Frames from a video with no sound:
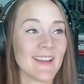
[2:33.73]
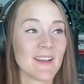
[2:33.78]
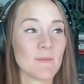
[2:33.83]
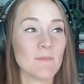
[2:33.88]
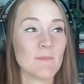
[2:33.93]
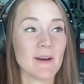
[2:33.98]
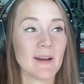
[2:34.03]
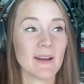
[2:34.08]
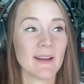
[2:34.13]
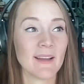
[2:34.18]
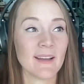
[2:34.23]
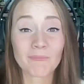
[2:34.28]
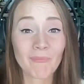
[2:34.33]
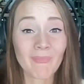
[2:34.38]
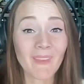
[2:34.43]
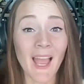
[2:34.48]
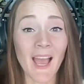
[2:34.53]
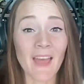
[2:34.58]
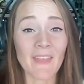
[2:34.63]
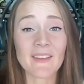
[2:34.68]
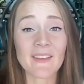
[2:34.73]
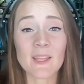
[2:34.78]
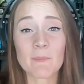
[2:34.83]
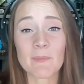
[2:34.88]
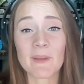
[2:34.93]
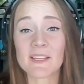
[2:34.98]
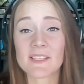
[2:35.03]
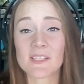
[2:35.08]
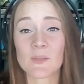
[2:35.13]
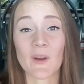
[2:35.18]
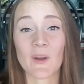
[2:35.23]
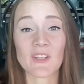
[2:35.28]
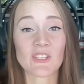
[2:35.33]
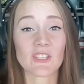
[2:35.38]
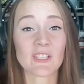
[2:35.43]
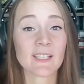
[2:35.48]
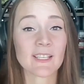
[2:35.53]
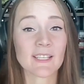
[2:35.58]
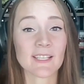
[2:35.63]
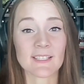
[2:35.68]
But I think the biggest
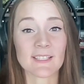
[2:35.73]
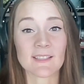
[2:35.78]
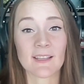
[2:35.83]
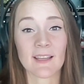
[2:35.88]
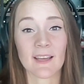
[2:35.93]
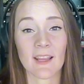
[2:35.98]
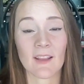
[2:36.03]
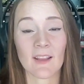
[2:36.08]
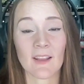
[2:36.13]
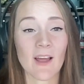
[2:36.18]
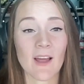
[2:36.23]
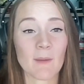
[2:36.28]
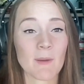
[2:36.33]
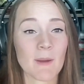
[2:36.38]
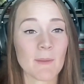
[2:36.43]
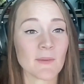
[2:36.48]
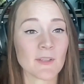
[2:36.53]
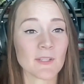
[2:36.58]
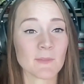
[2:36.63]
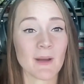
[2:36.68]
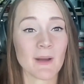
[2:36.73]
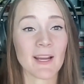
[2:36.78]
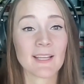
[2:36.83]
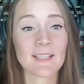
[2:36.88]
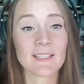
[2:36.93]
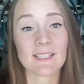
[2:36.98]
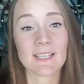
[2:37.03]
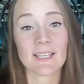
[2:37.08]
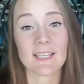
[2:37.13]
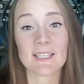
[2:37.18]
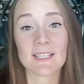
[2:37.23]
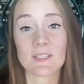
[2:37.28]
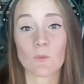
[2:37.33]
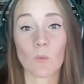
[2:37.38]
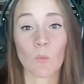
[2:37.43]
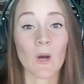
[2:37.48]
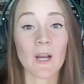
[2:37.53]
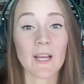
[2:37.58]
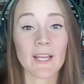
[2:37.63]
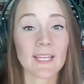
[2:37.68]
question is, like, in a lot of people's minds, is
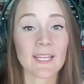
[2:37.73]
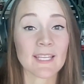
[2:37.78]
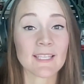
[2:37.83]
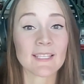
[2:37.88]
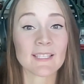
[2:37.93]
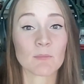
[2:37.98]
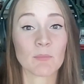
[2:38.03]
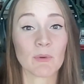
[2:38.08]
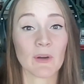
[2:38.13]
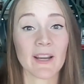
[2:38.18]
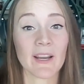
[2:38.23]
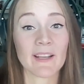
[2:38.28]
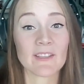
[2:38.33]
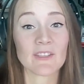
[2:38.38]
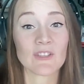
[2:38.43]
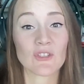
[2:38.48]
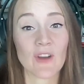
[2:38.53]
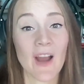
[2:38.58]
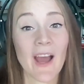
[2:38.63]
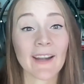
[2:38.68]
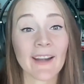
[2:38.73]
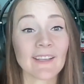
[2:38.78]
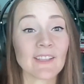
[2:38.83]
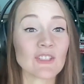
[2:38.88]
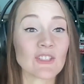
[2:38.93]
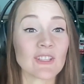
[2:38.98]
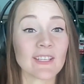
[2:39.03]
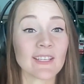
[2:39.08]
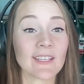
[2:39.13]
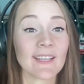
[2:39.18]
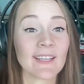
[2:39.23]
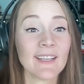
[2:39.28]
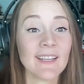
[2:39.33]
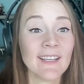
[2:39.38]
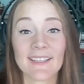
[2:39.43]
what is brand strategy?